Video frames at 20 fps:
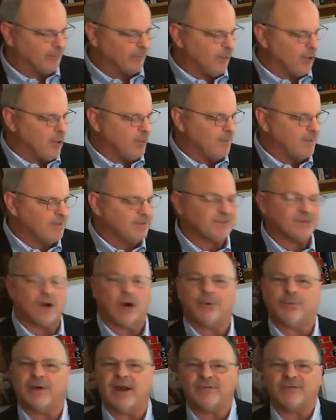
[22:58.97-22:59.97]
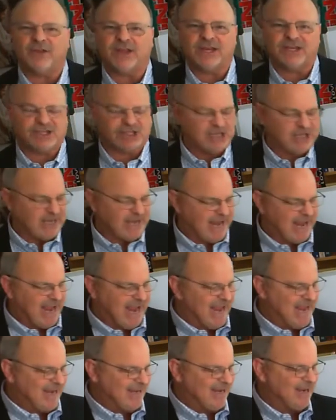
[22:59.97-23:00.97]
Romans or uh, Revelation
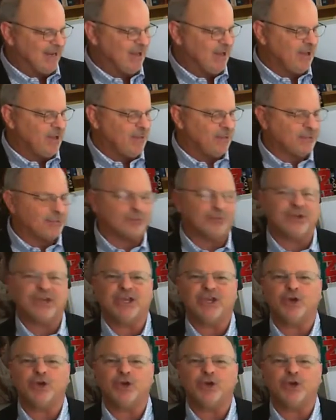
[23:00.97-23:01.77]
8, 3.